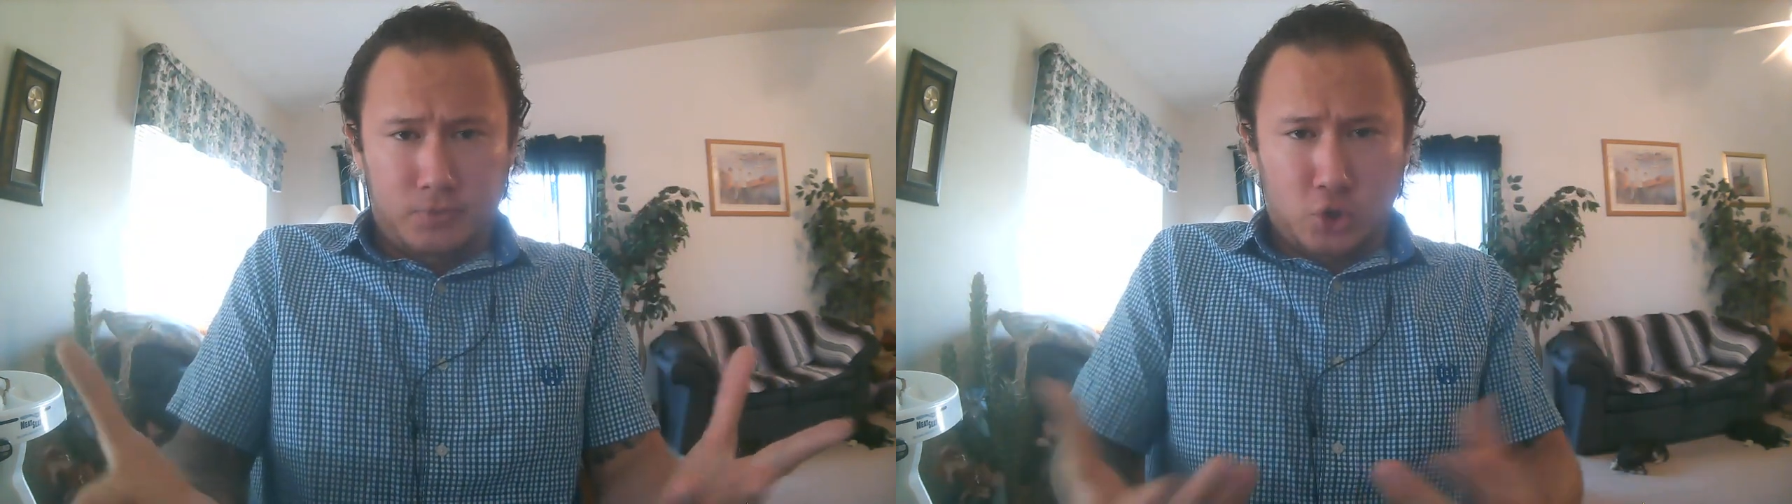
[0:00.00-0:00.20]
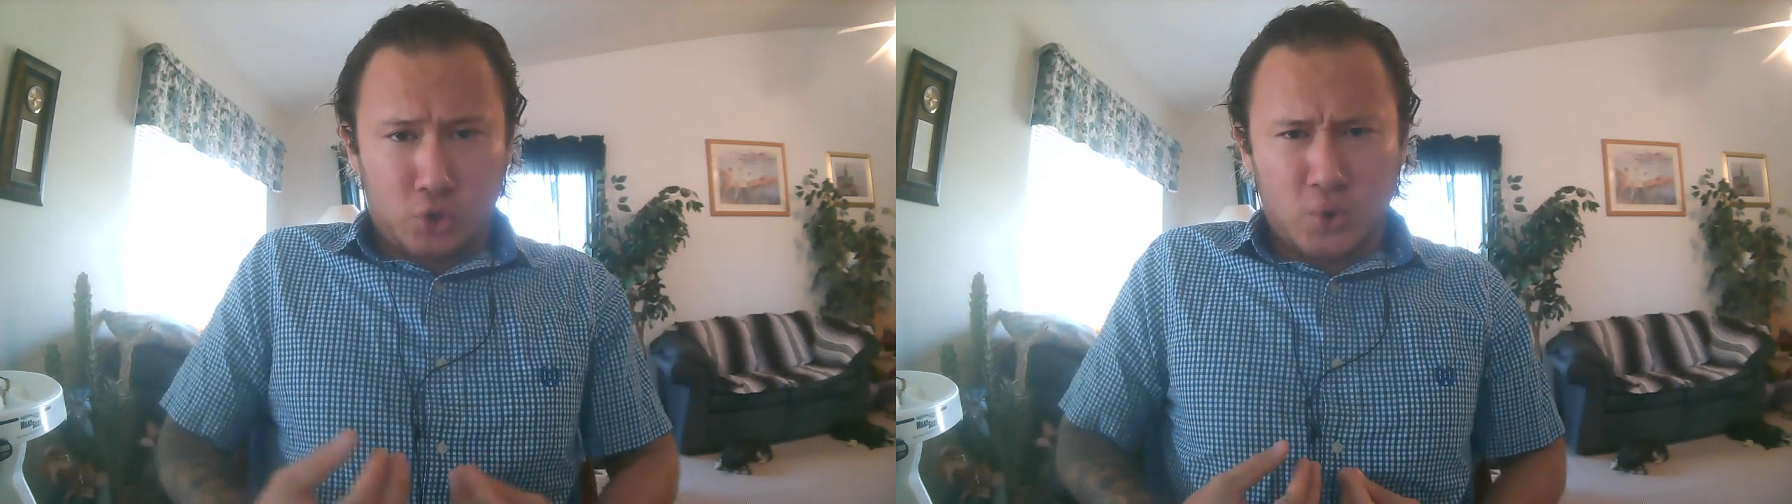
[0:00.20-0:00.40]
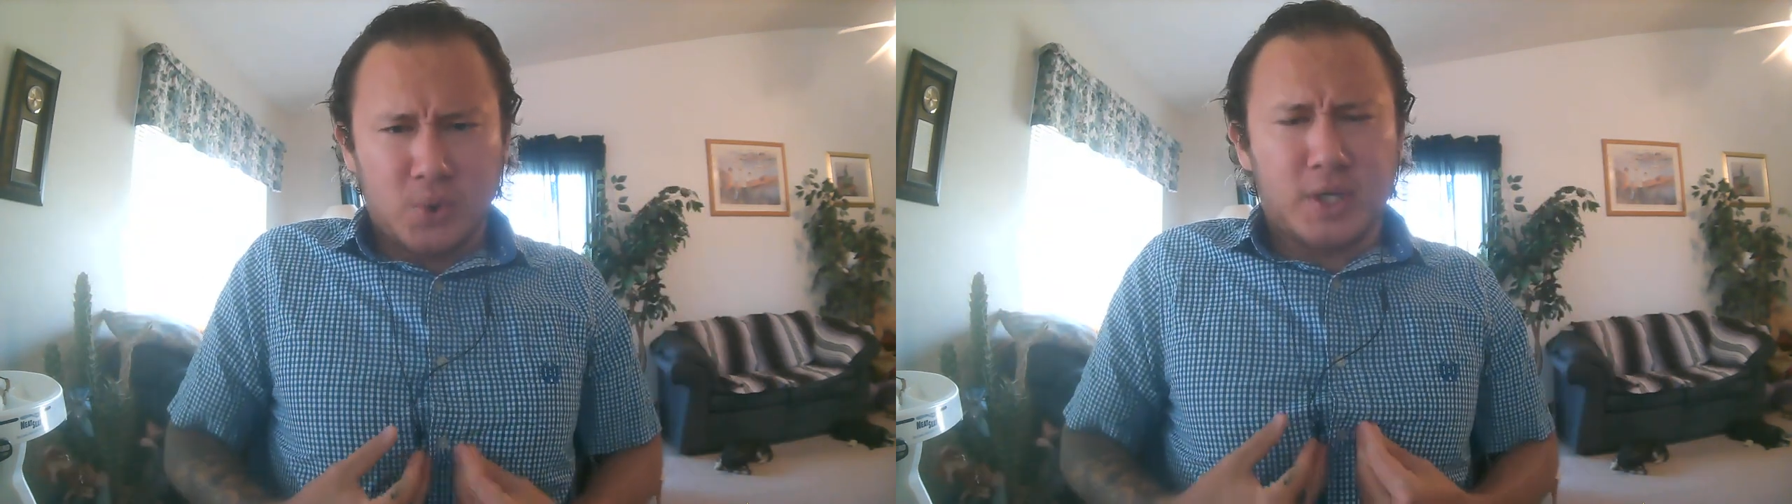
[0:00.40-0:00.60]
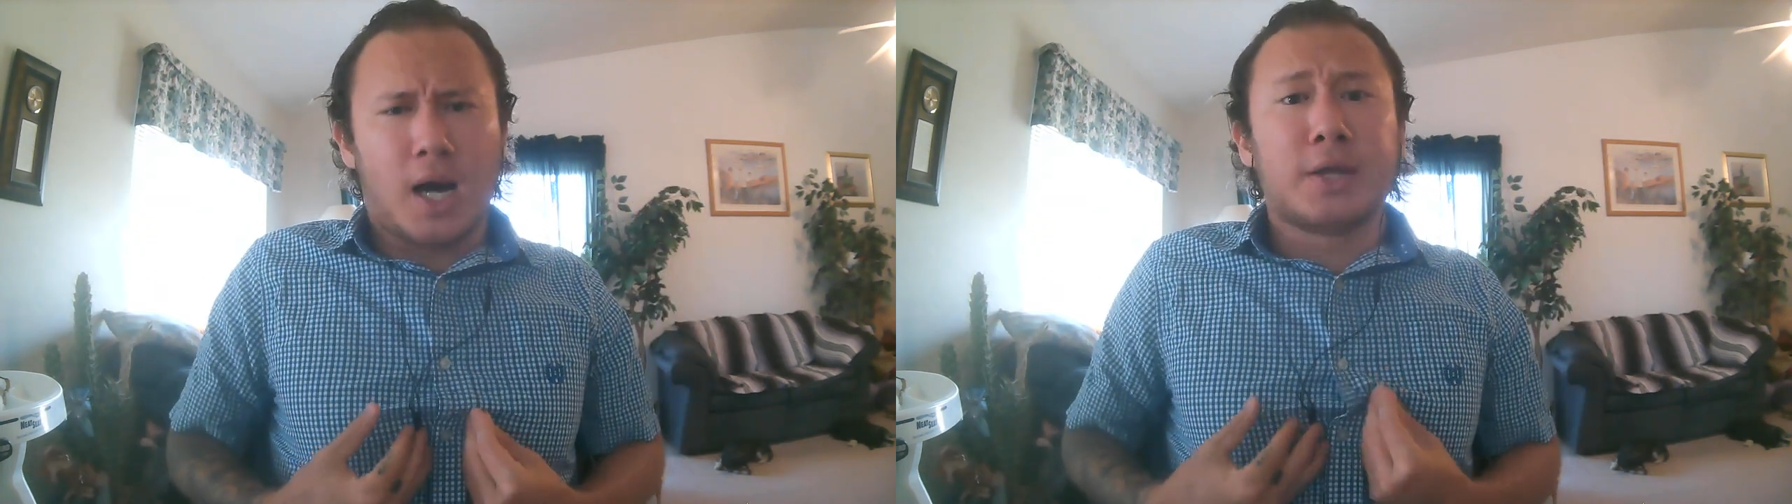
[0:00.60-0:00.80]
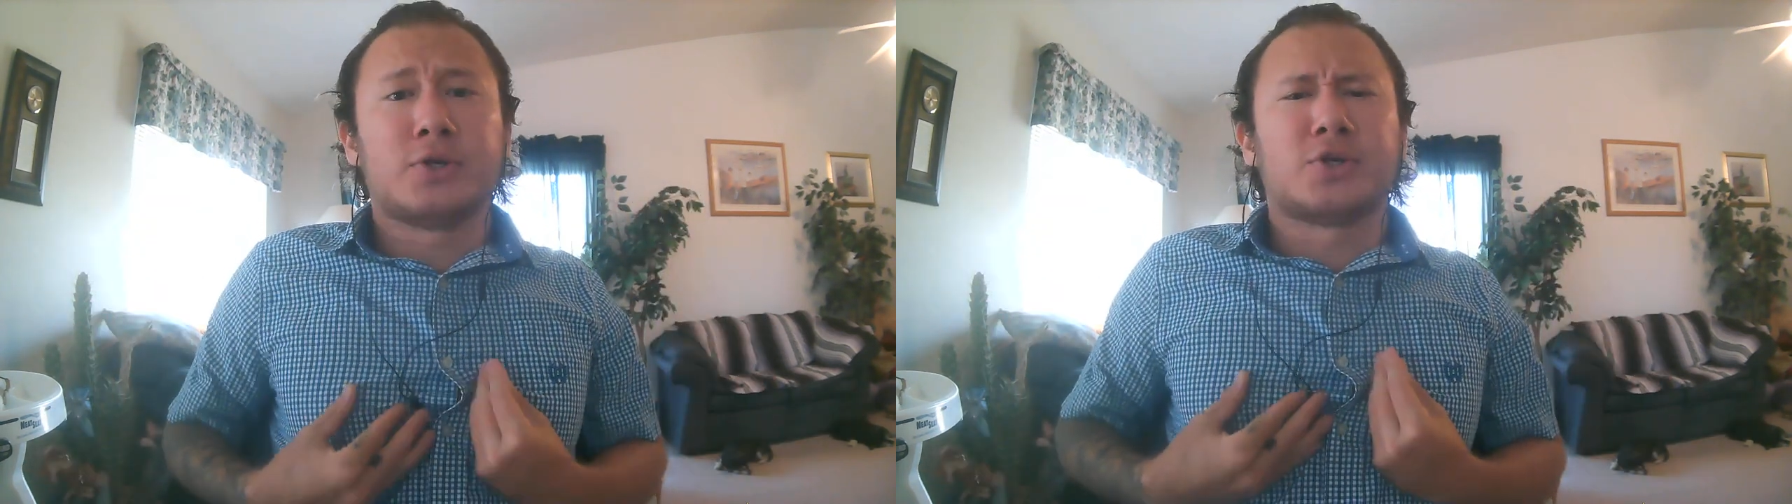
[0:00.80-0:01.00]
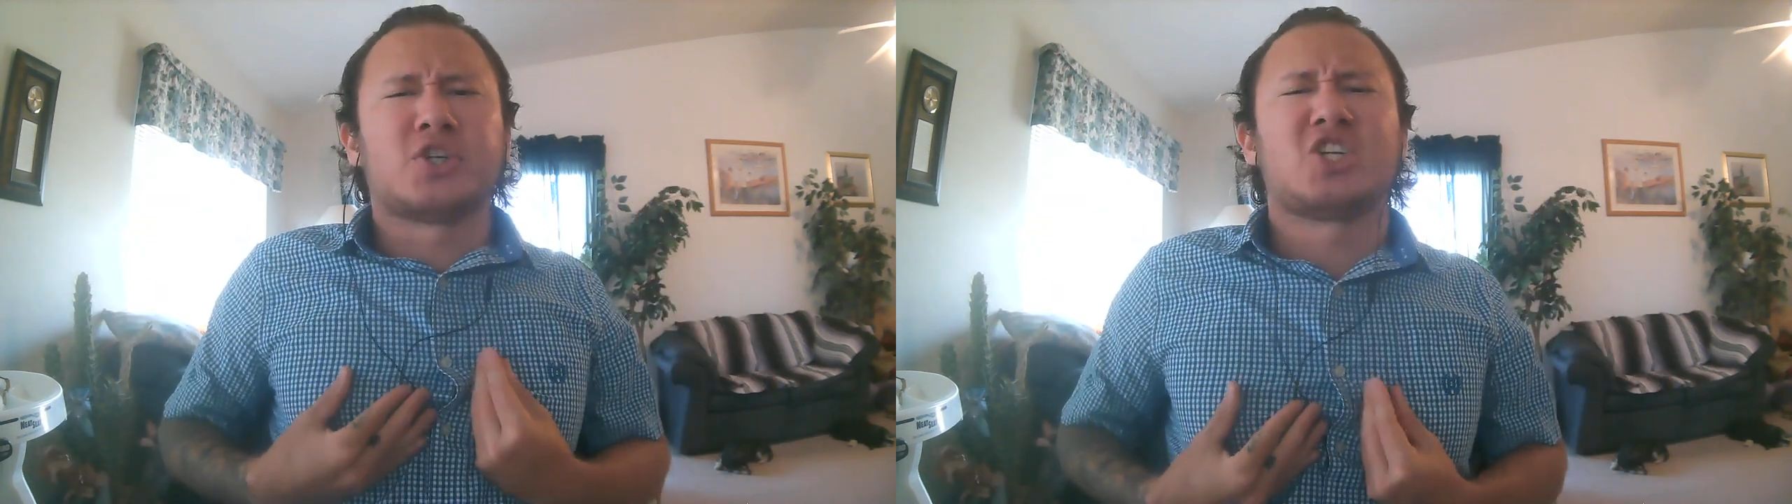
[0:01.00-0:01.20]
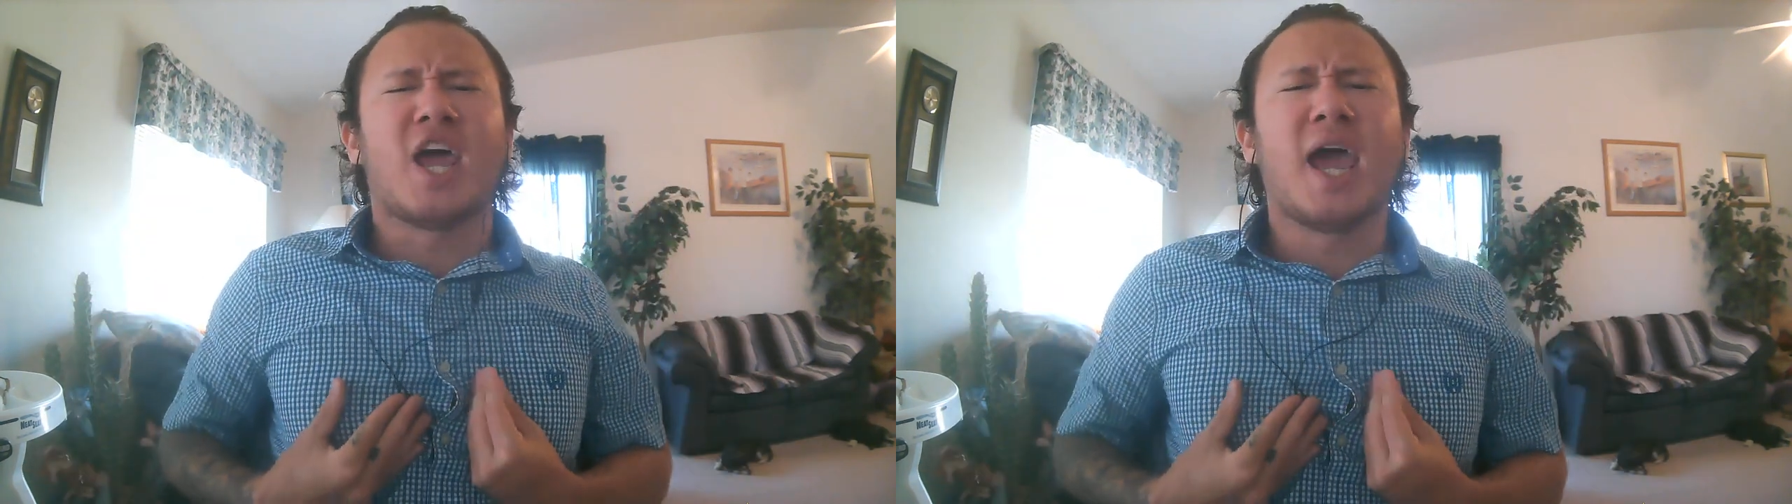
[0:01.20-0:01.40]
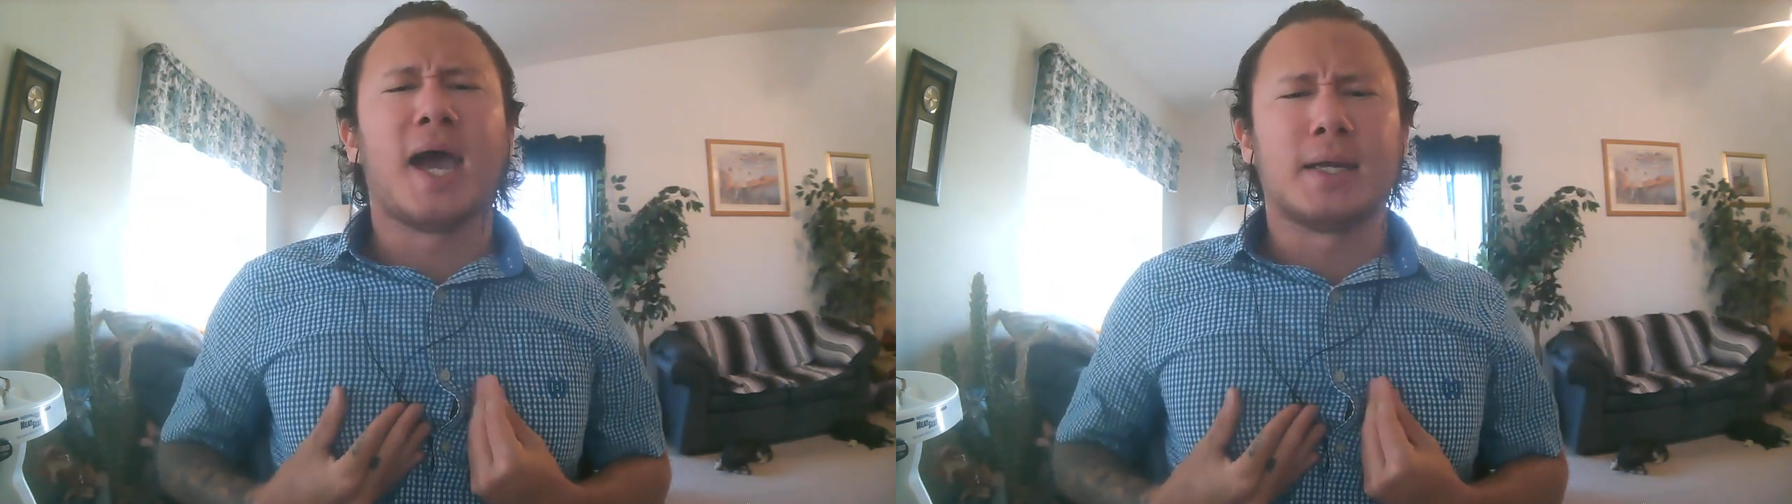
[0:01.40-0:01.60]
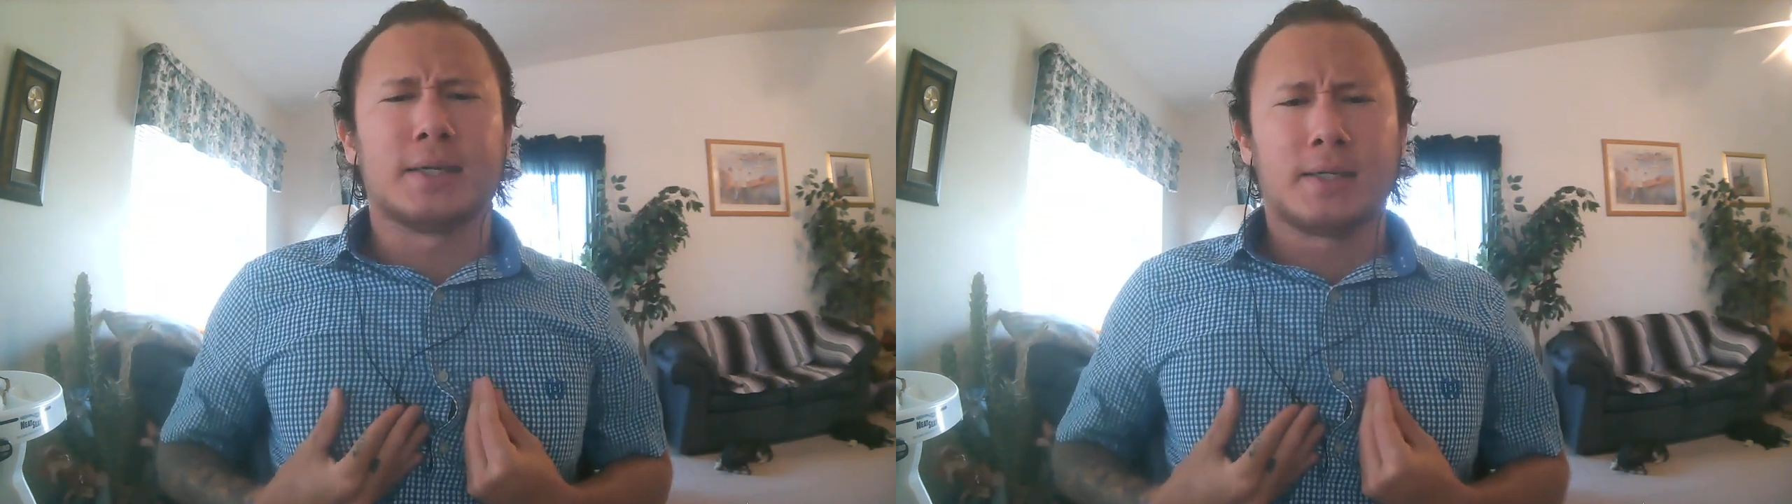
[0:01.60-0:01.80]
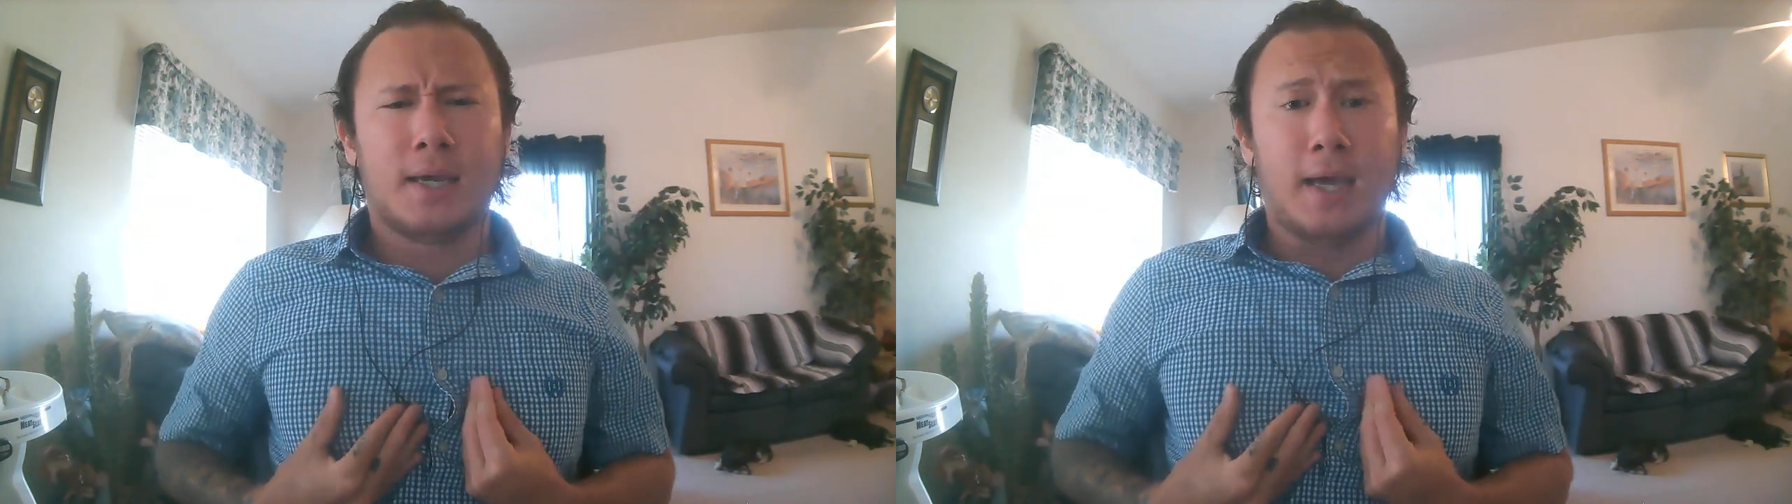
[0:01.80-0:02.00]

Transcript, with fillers: to truly understand